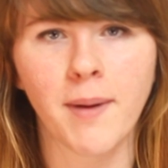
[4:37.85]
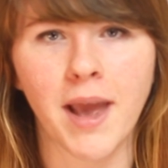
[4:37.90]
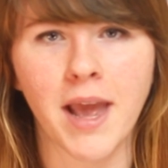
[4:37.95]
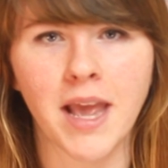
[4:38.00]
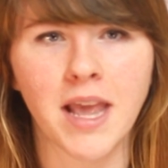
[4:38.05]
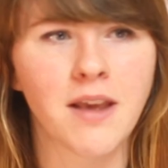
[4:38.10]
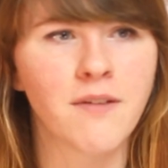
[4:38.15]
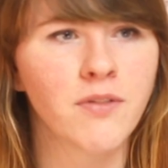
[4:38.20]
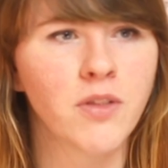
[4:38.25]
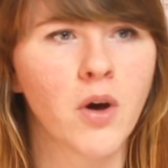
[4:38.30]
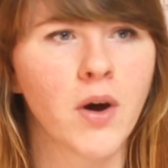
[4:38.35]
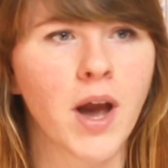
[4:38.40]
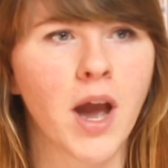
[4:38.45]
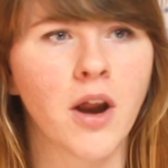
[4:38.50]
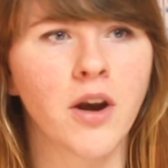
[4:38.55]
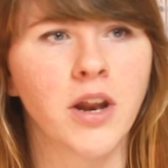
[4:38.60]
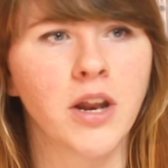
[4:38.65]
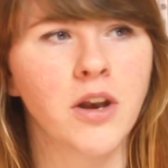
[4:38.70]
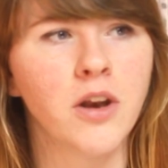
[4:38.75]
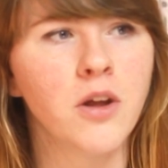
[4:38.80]
even though I
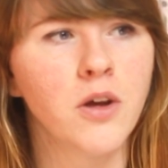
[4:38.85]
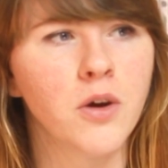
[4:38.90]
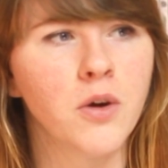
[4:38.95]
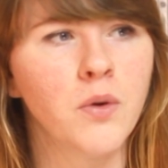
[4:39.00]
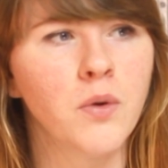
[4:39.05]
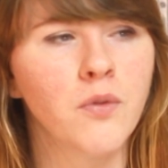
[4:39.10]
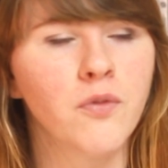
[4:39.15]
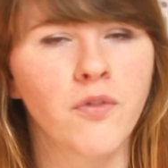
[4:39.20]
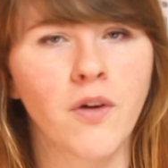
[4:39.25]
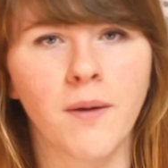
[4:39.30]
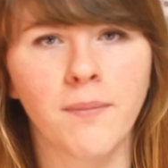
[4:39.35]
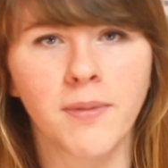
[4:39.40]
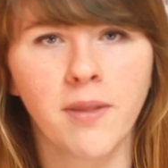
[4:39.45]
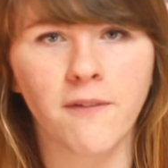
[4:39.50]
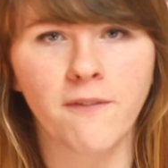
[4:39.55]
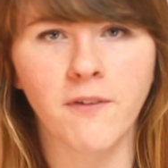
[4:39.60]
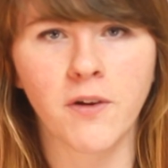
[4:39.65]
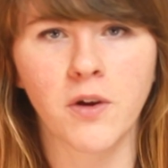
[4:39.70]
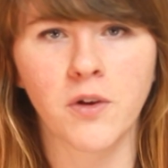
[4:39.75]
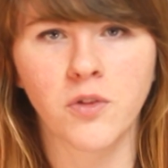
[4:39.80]
already knew from
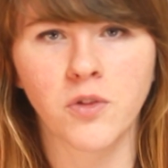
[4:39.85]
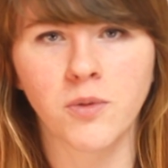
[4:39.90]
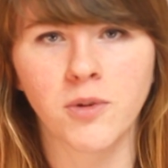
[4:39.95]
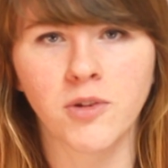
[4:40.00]
the first